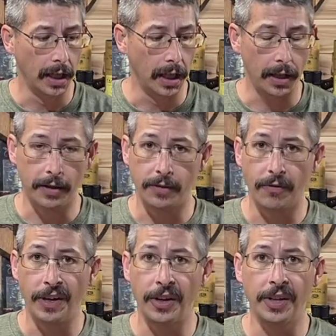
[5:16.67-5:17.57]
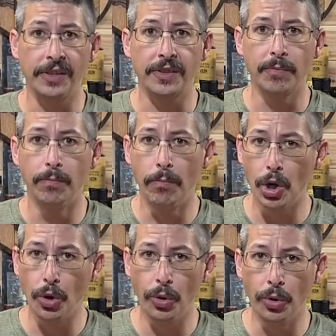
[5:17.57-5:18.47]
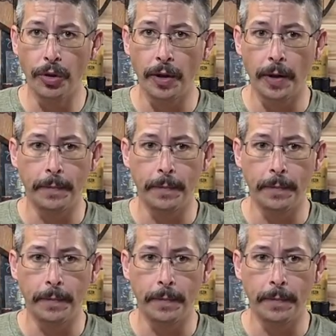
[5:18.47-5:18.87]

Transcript: It is very smooth.